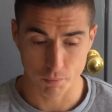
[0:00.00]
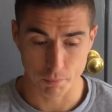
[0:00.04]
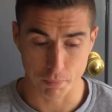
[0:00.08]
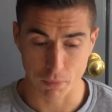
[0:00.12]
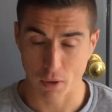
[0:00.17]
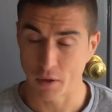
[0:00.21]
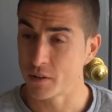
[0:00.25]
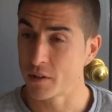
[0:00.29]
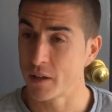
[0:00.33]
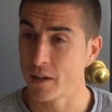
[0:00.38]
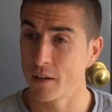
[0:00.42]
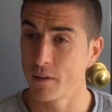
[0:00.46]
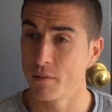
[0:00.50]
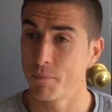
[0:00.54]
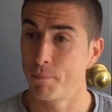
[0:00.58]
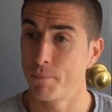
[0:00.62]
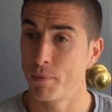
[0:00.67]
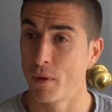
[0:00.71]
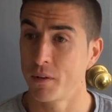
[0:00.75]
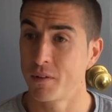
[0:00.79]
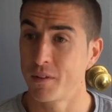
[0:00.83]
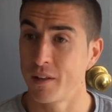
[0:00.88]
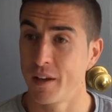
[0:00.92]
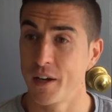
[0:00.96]
blood
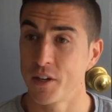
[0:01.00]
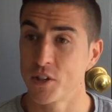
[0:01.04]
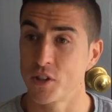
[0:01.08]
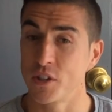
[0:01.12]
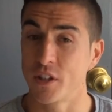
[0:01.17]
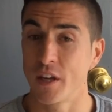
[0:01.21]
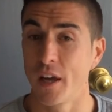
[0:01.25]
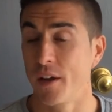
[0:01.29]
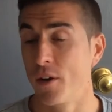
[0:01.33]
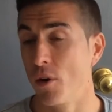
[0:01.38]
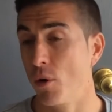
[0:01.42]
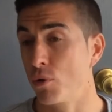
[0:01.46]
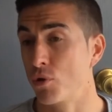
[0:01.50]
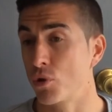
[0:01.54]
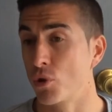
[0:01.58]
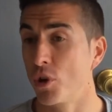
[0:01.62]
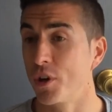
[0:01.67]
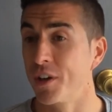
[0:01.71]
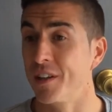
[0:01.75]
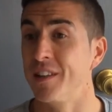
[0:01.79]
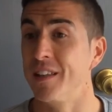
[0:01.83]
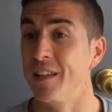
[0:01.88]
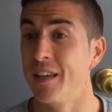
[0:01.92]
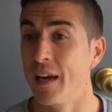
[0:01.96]
testing kit and also
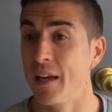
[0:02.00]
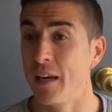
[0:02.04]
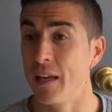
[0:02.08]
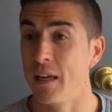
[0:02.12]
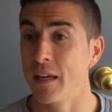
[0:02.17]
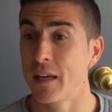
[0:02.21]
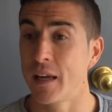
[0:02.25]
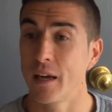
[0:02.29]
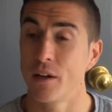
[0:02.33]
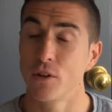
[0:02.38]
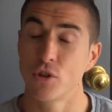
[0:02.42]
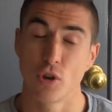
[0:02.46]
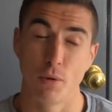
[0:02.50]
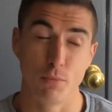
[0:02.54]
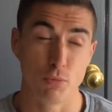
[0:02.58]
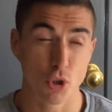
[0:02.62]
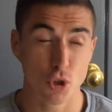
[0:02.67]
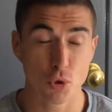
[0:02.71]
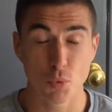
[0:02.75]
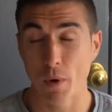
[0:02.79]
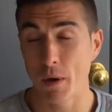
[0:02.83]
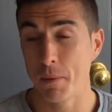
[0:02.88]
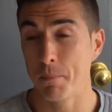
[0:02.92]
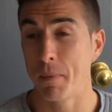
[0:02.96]
got the DNA kit, so I'm
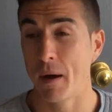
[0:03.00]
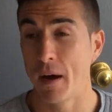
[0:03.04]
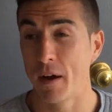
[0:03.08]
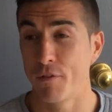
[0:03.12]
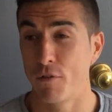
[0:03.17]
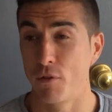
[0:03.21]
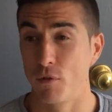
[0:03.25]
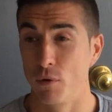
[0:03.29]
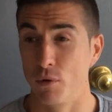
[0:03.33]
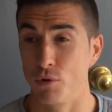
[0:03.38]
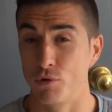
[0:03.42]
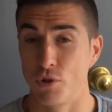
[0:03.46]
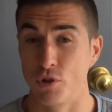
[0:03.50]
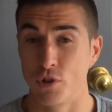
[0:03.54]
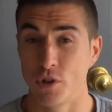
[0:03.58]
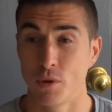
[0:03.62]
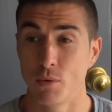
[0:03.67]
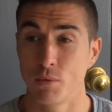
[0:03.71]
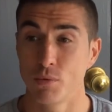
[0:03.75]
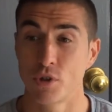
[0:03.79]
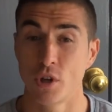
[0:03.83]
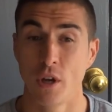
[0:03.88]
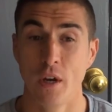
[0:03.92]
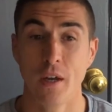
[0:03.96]
just waiting back for those
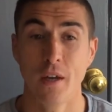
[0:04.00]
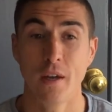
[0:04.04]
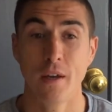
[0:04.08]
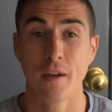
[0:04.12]
results.